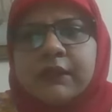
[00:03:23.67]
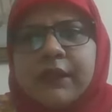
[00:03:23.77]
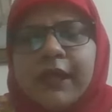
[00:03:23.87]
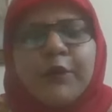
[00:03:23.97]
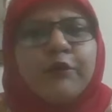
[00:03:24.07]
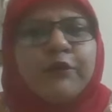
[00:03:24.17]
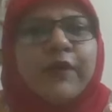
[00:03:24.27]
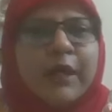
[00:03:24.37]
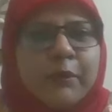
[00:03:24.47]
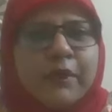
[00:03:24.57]
kind of
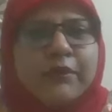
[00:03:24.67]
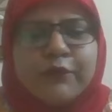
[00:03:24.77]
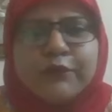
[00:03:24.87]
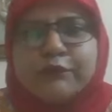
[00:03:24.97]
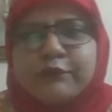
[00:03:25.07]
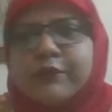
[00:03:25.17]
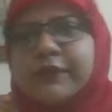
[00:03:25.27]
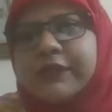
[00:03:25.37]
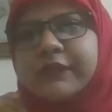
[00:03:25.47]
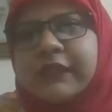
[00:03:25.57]
nightmare for students